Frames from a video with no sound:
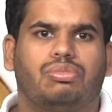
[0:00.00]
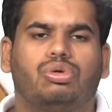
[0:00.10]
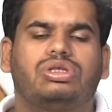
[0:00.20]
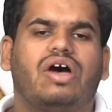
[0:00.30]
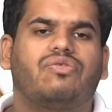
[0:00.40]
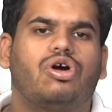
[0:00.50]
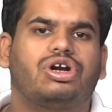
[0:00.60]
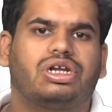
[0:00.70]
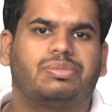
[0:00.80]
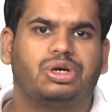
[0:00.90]
Both have
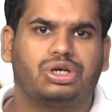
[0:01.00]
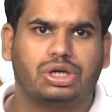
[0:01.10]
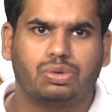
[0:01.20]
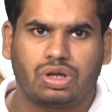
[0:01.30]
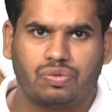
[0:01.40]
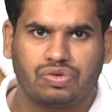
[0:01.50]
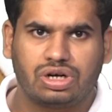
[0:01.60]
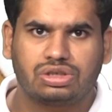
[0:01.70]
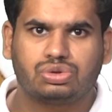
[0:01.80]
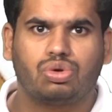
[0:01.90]
contributed to the
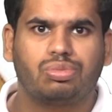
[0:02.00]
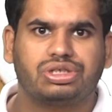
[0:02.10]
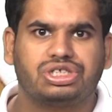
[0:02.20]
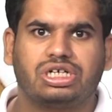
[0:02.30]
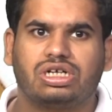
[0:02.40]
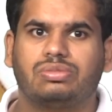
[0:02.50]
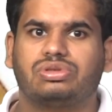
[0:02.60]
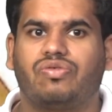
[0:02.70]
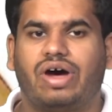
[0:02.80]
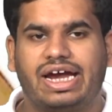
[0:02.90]
world so much in
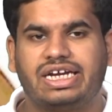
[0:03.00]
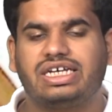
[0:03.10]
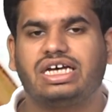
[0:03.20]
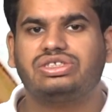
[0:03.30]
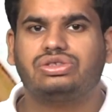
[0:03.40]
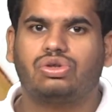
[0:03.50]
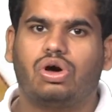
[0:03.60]
terms of ideas,